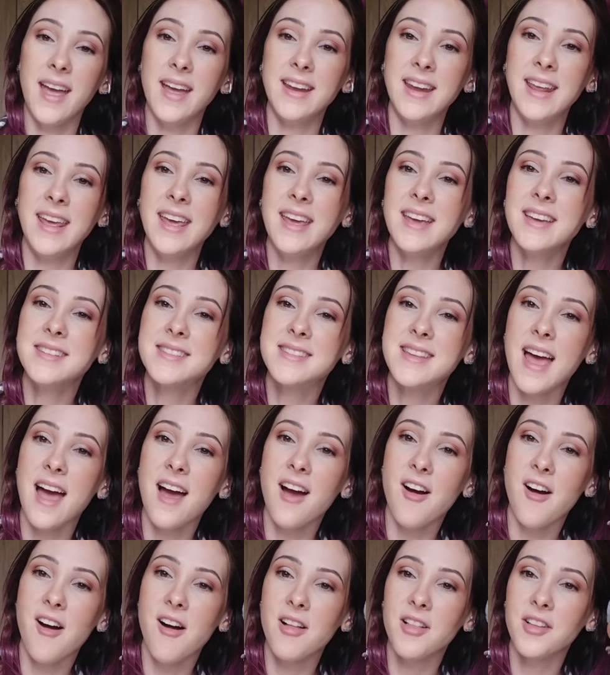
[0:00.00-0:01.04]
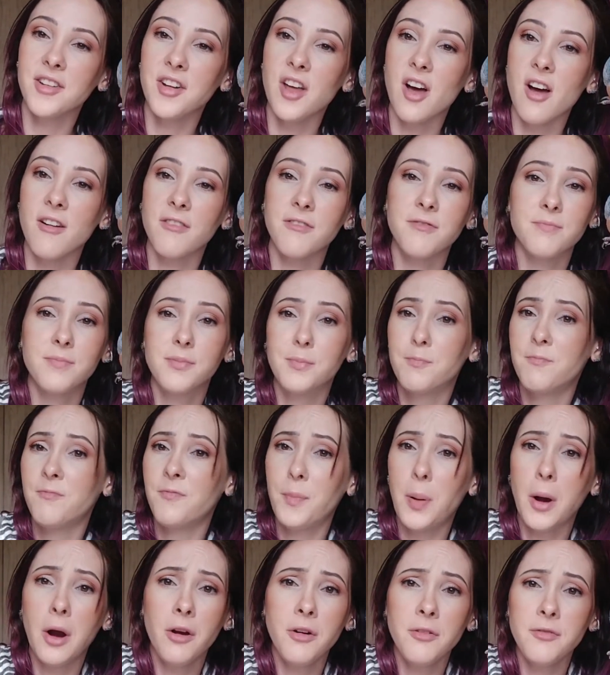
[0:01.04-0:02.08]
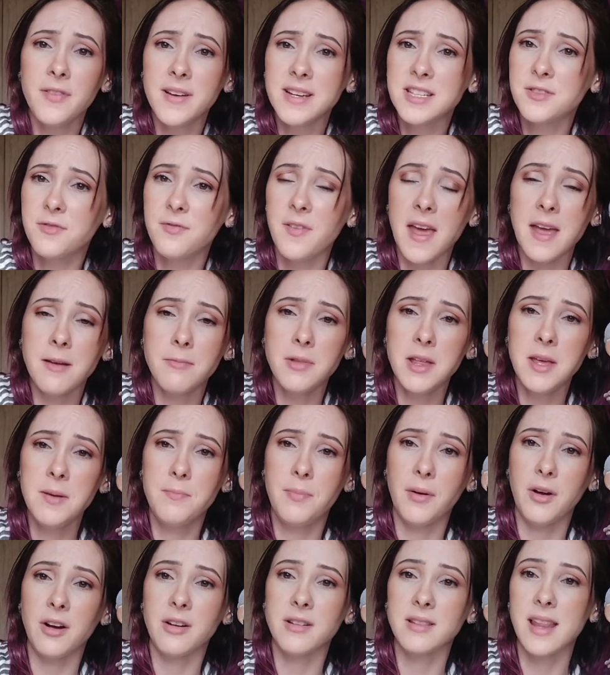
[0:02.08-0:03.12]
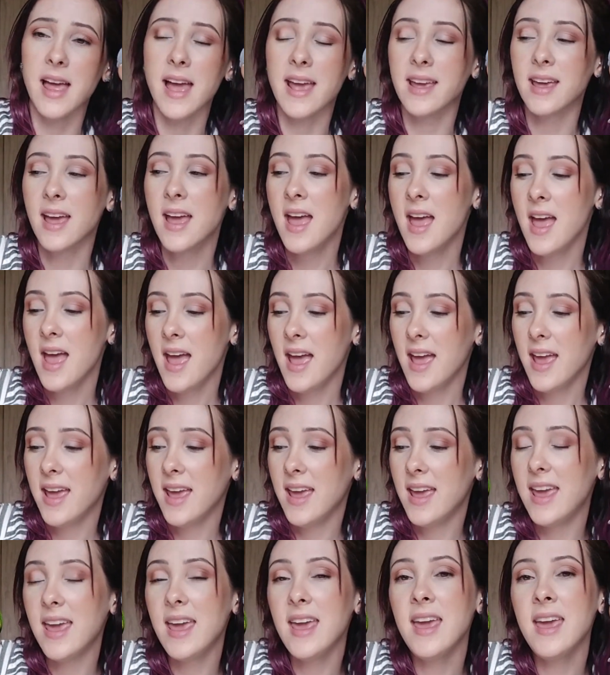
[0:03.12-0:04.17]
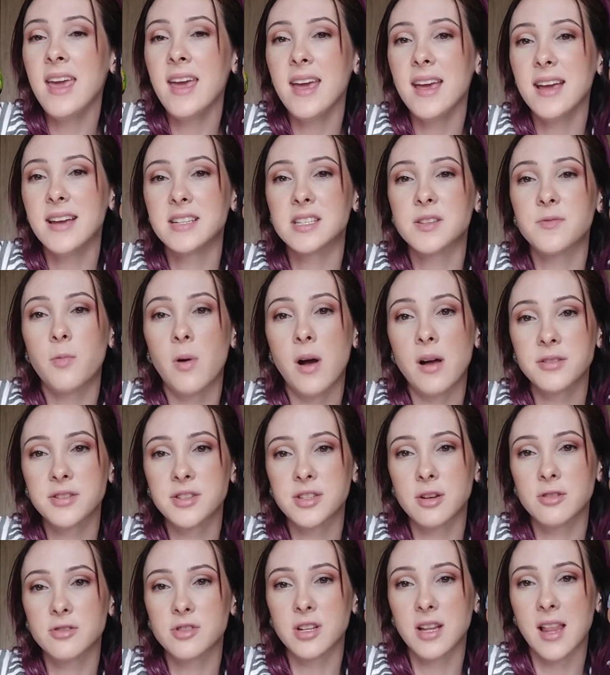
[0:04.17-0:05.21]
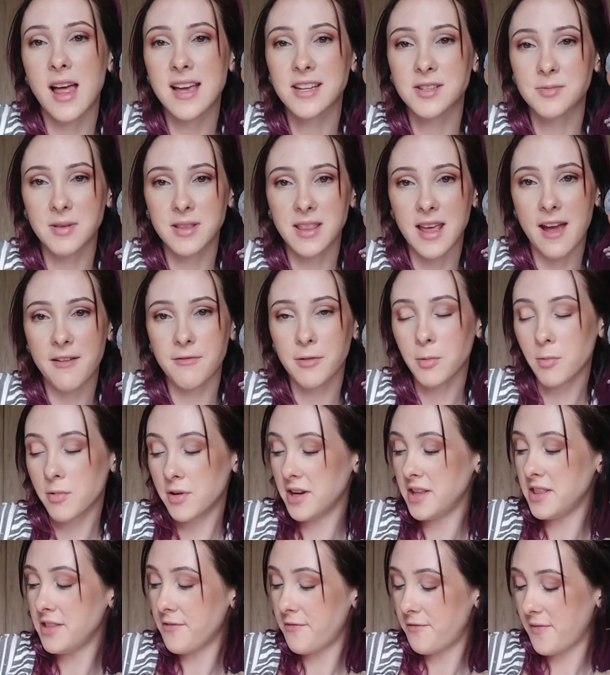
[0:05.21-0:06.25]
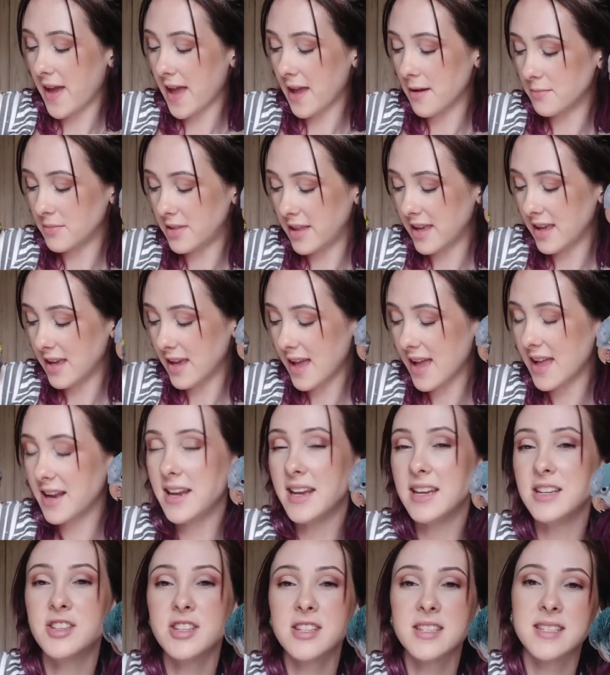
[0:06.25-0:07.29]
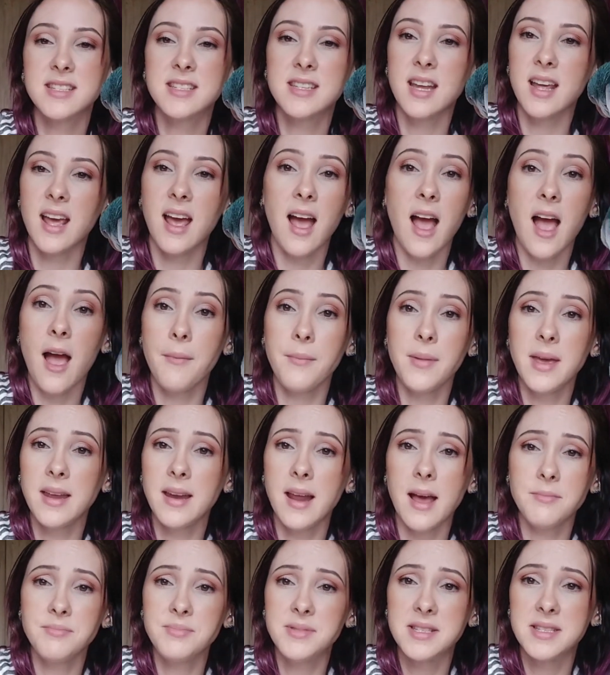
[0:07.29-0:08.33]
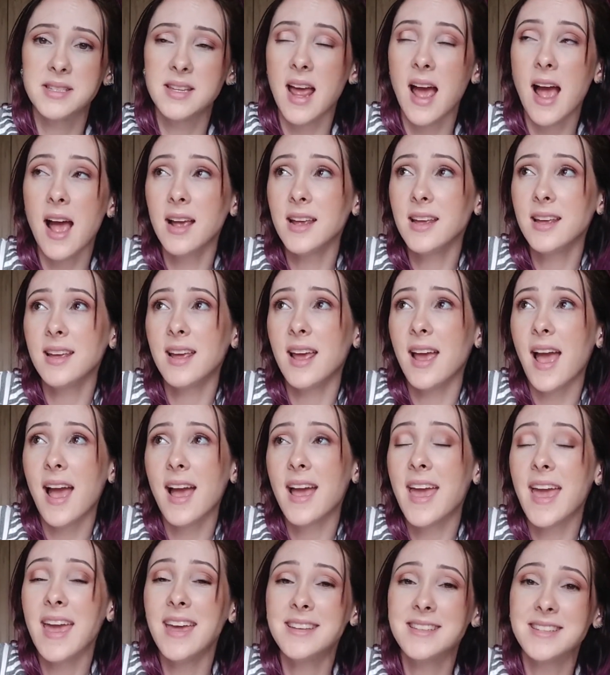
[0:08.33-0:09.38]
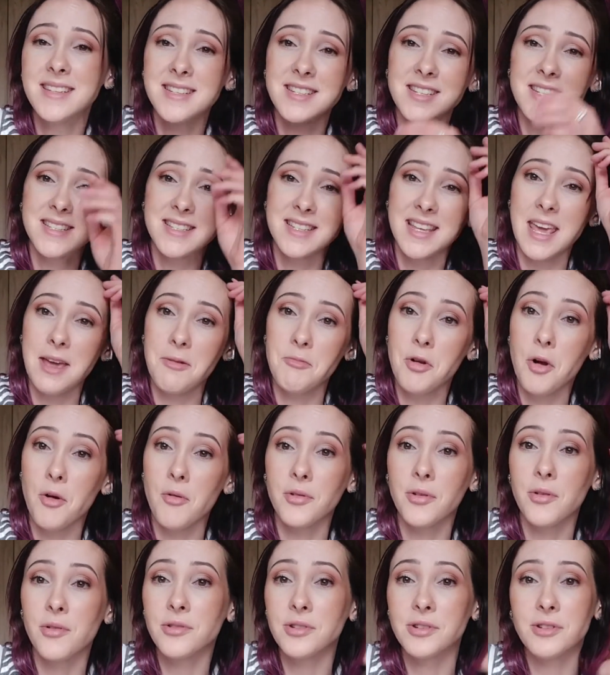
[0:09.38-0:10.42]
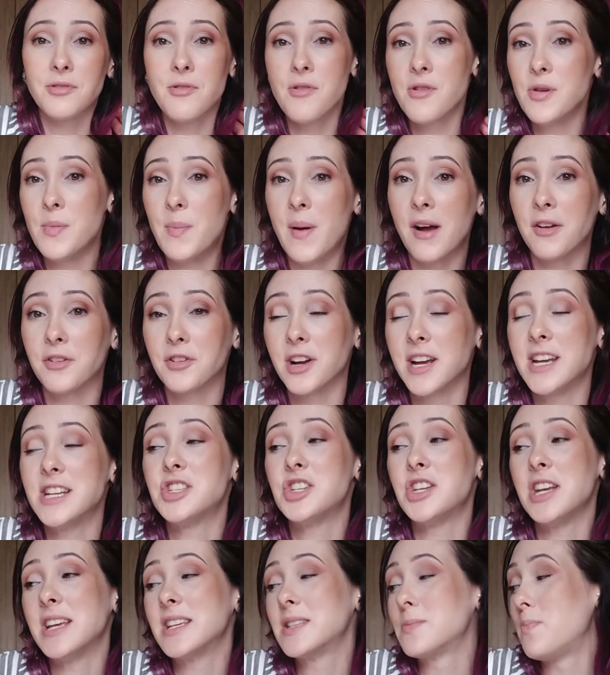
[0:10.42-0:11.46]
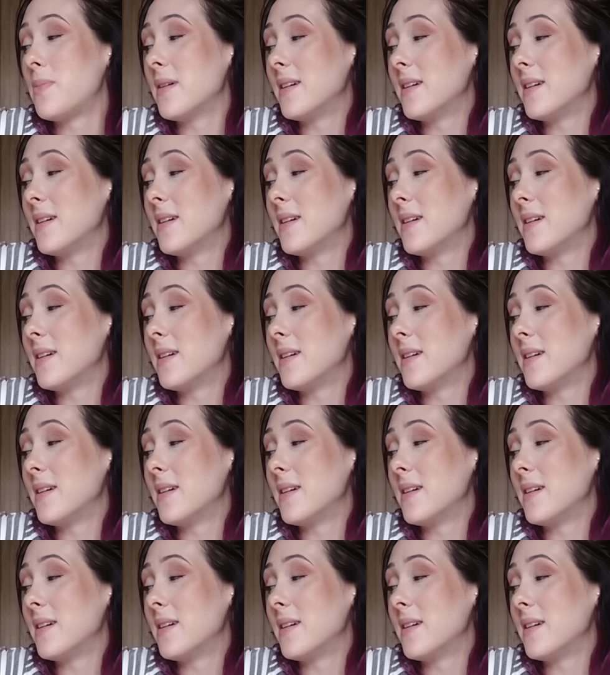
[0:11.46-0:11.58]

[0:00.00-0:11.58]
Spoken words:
he is that all in all perfect family bird. Like, he is well socialized with everyone in the family, and he just, I hate to just keep going on and on about green cheeks, but